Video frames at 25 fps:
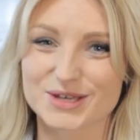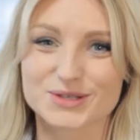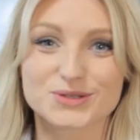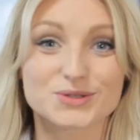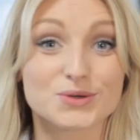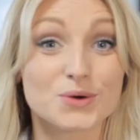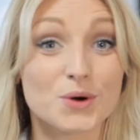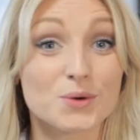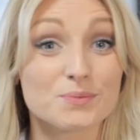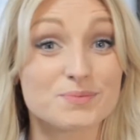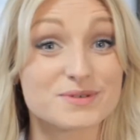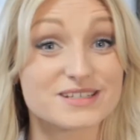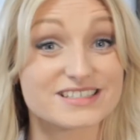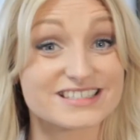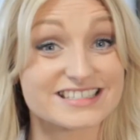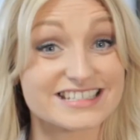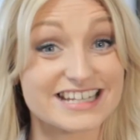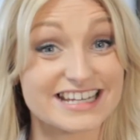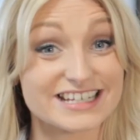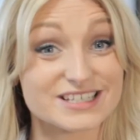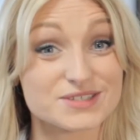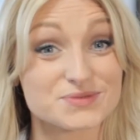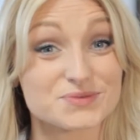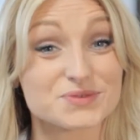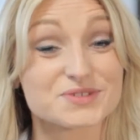your
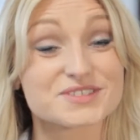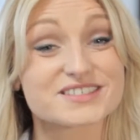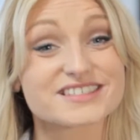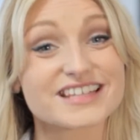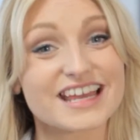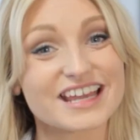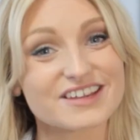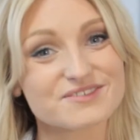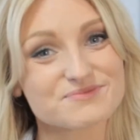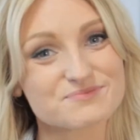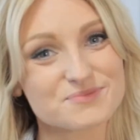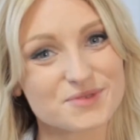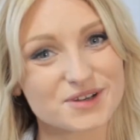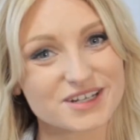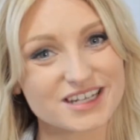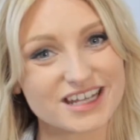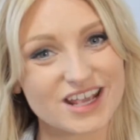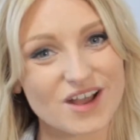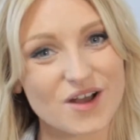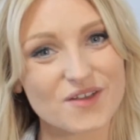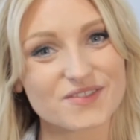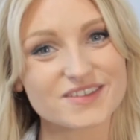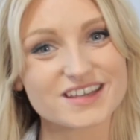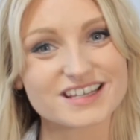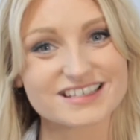business will save money
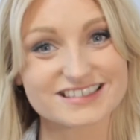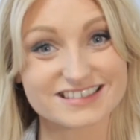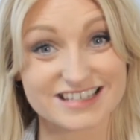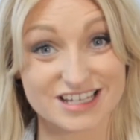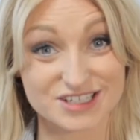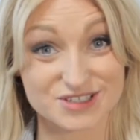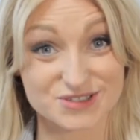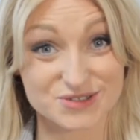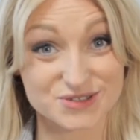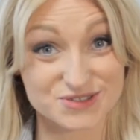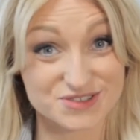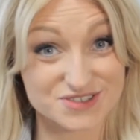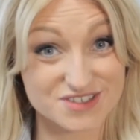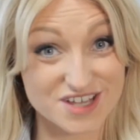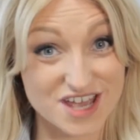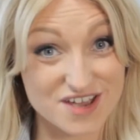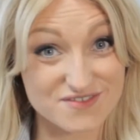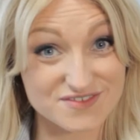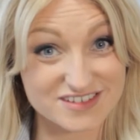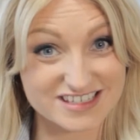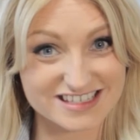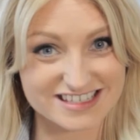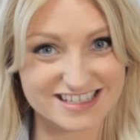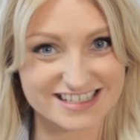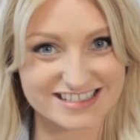on the essential
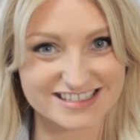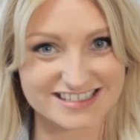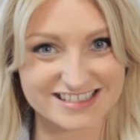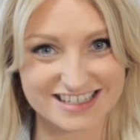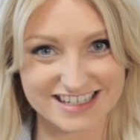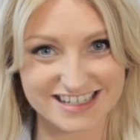services.